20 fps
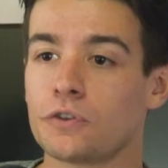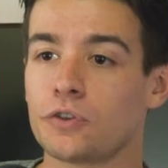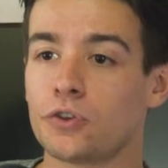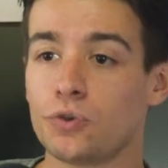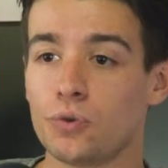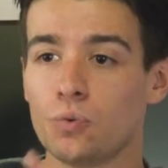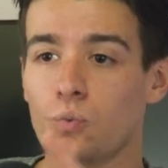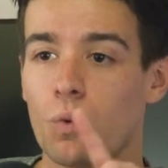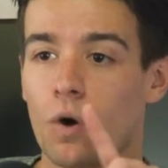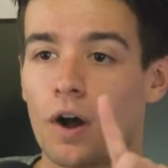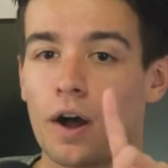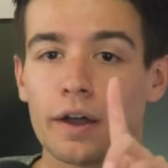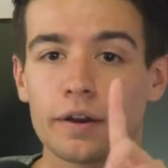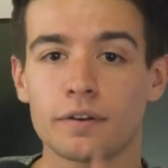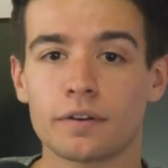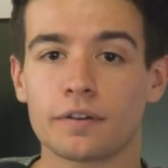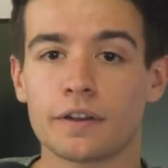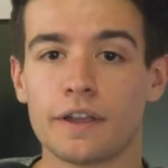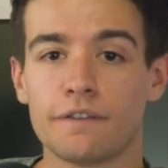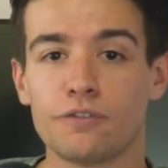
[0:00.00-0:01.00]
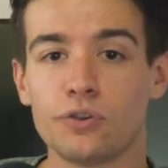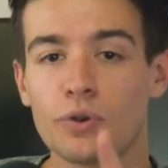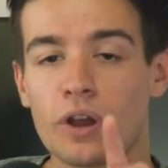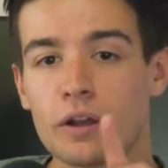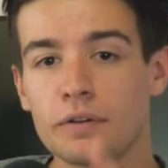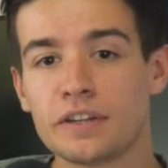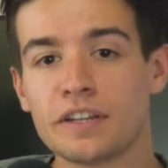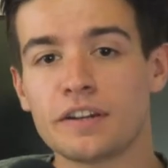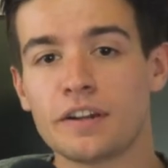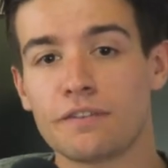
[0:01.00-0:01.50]
you want, if you
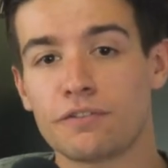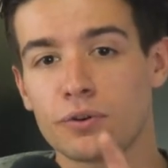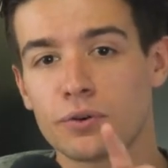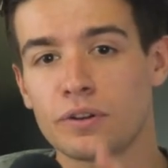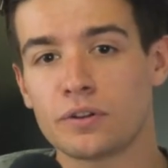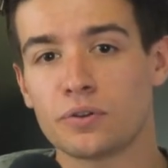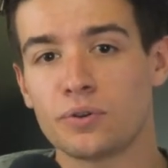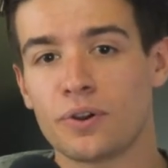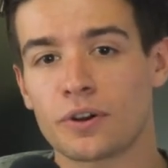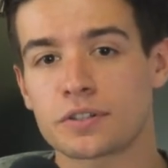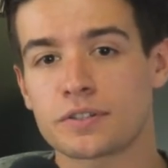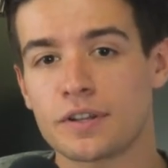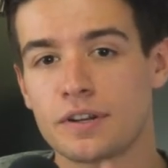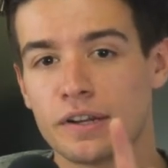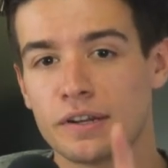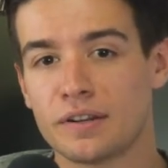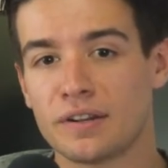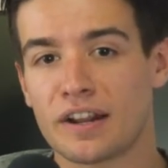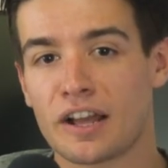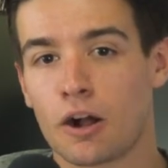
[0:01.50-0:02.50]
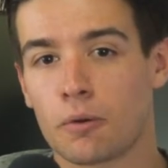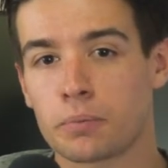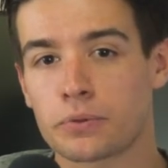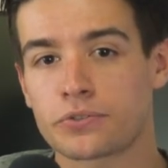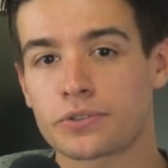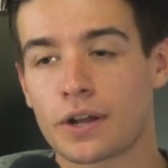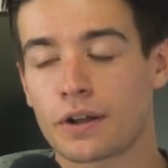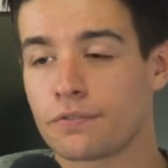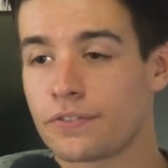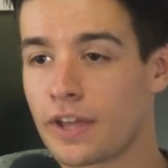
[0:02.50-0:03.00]
need, if you're in New York City, and you need help with
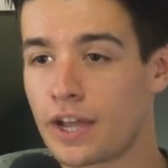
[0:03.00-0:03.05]
self